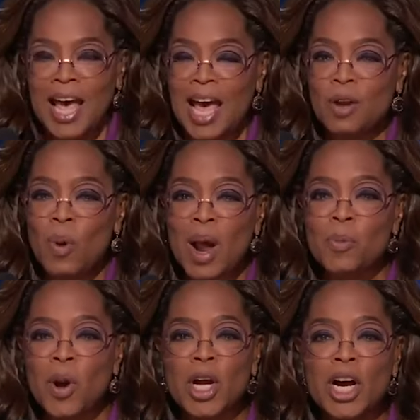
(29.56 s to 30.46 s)
And
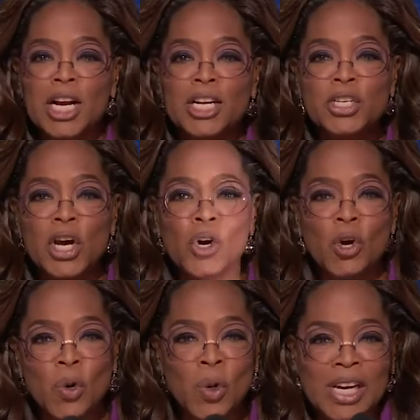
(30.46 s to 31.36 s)
what we're going to
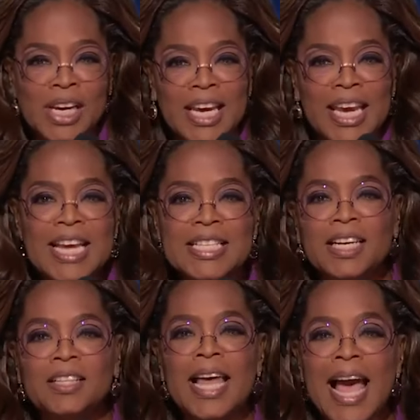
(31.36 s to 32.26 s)
do is
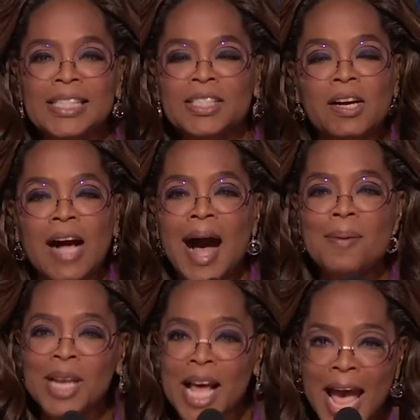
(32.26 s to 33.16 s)
elect
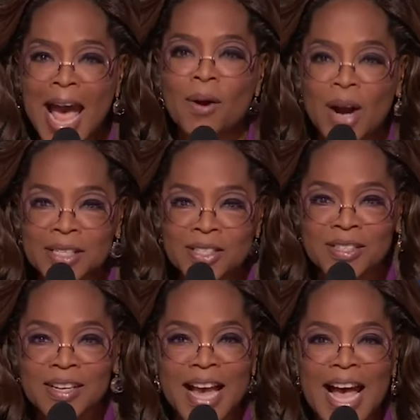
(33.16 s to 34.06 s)
Kamala
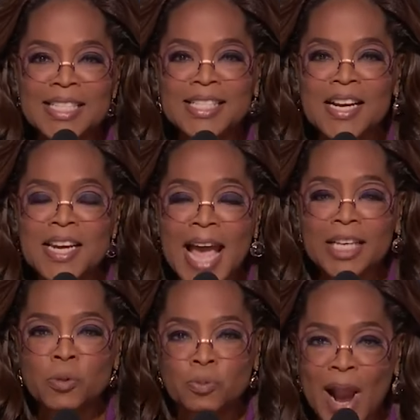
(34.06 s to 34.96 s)
Harris as the
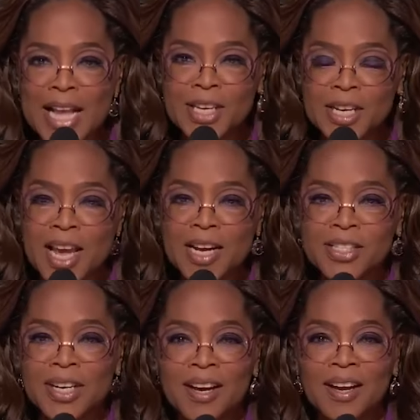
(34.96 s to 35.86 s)
next president
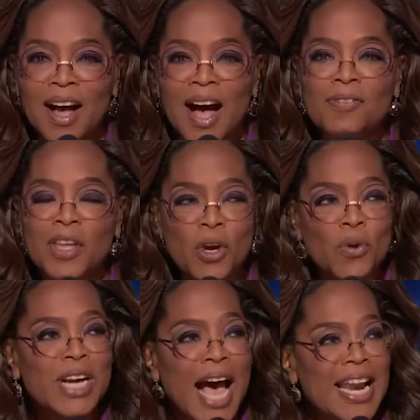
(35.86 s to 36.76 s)
of the
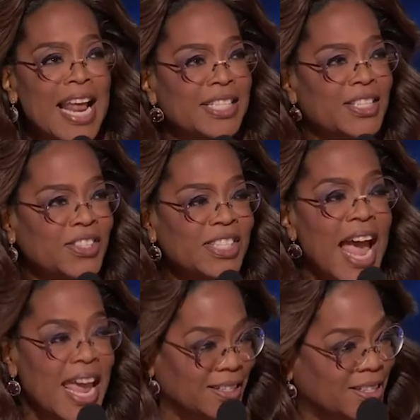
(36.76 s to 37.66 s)
United
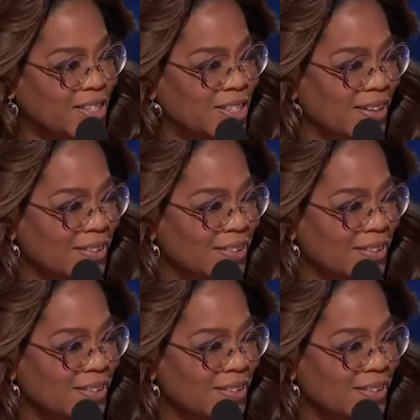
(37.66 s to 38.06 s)
States.